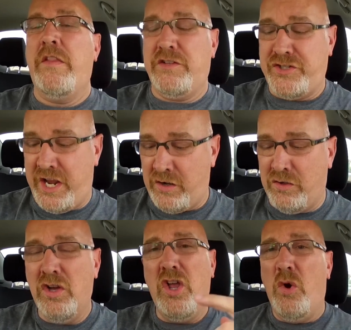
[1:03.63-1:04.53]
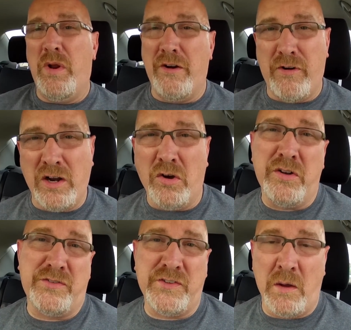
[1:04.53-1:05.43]
on this channel whenever I go
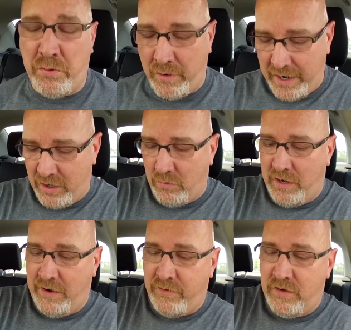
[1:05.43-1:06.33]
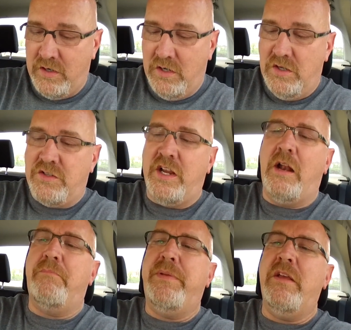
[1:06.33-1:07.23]
to Subway or whatever. So you
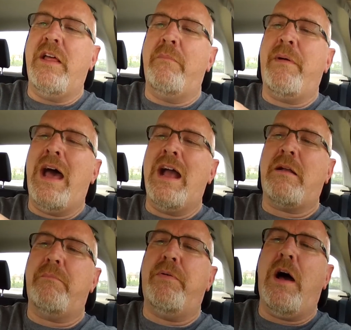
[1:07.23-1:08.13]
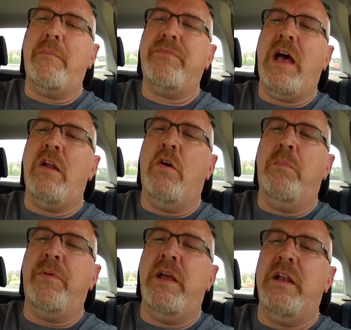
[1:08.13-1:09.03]
gotta peel that back, pop that
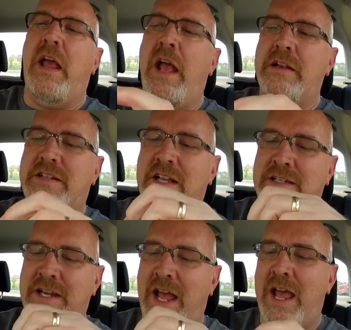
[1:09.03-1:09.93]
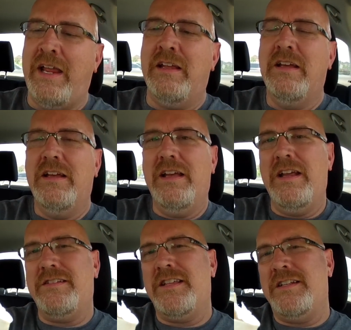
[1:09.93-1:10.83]
open, and today
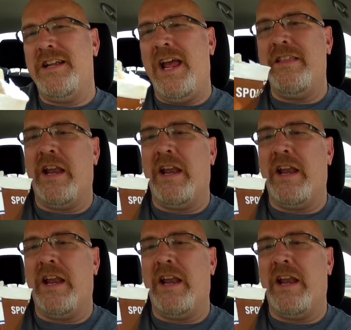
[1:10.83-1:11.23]
is the day